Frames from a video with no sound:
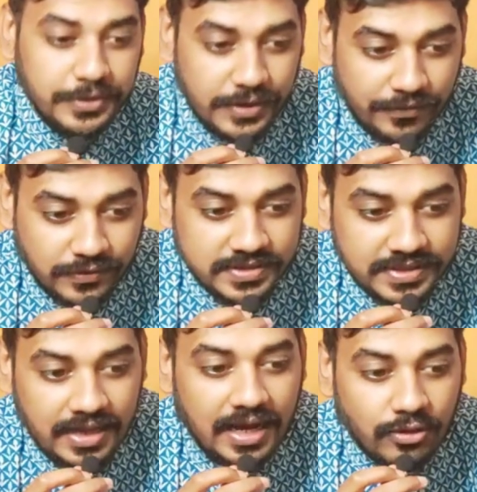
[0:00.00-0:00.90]
You have to
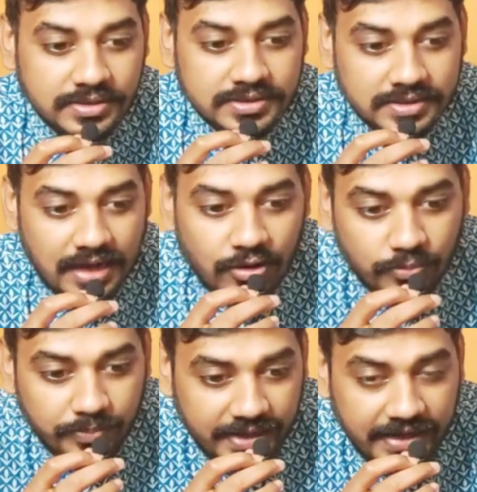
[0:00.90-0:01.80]
see how this
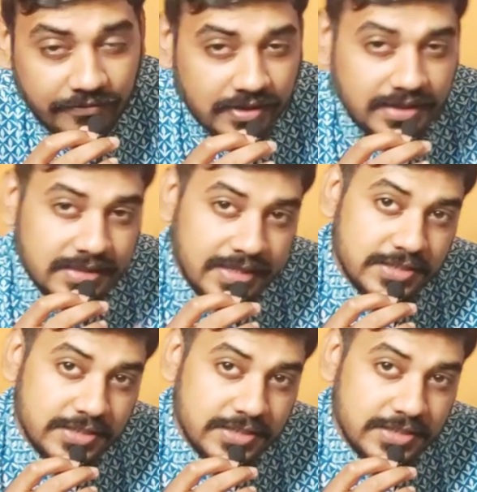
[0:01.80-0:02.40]
Rahu behaved till